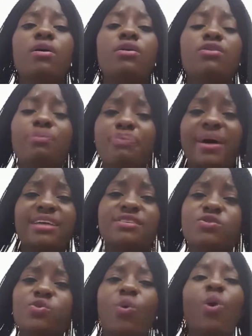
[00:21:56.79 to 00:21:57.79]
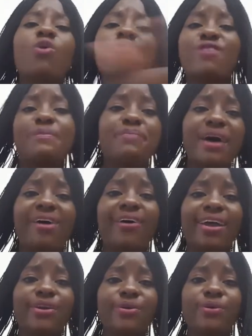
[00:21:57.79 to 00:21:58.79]
your past to
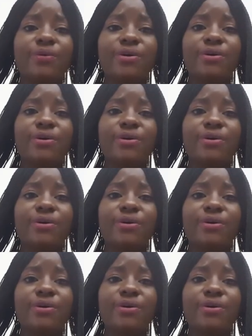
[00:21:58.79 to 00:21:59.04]
overpower you,